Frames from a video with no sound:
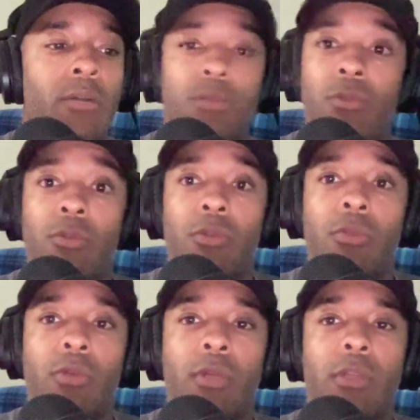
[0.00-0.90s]
two
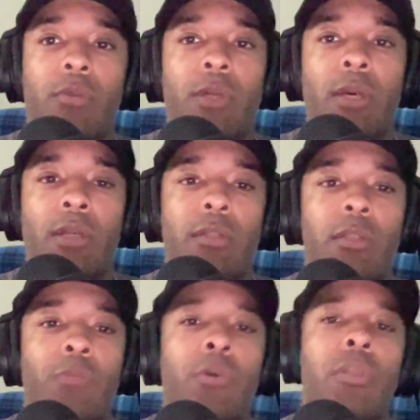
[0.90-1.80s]
critical kicks, man. Got us
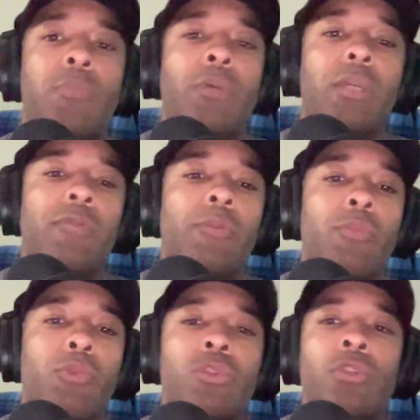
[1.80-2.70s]
six points, but even
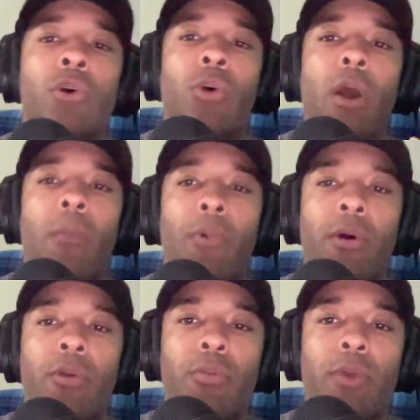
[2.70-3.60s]
more so, our
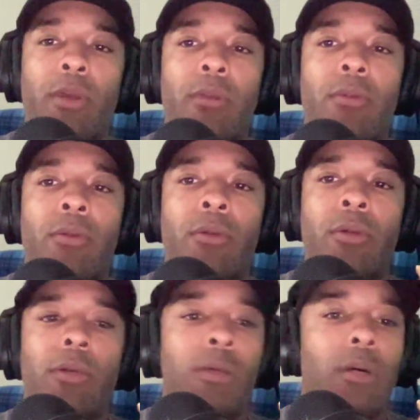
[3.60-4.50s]
punter, man,
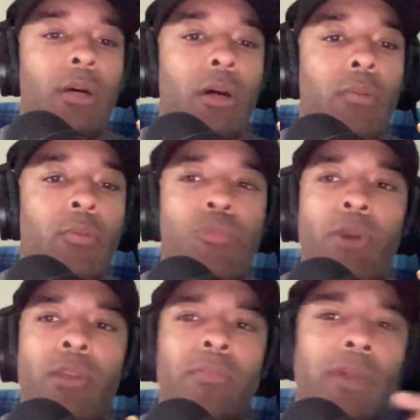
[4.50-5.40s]
uh,
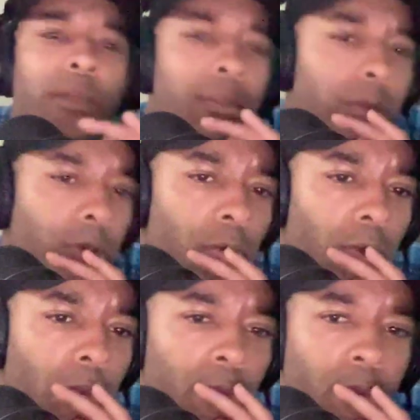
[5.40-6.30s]
Braden, man.
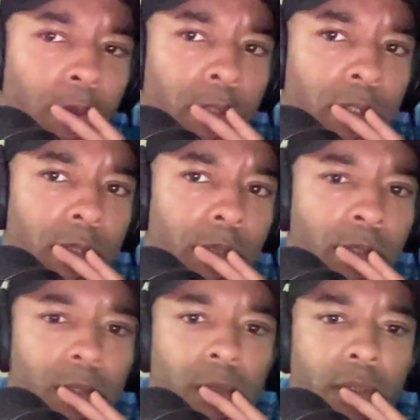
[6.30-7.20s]
Let me see, let me
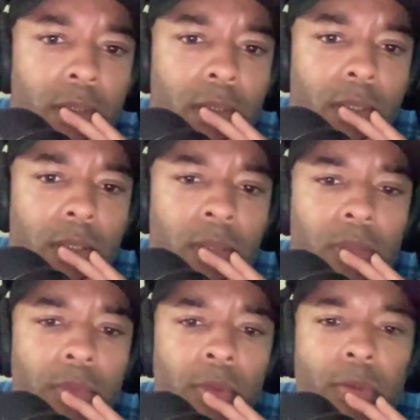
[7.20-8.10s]
see, let me
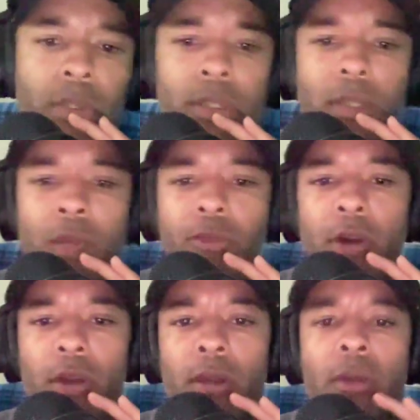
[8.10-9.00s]
see. Get, get, his name right.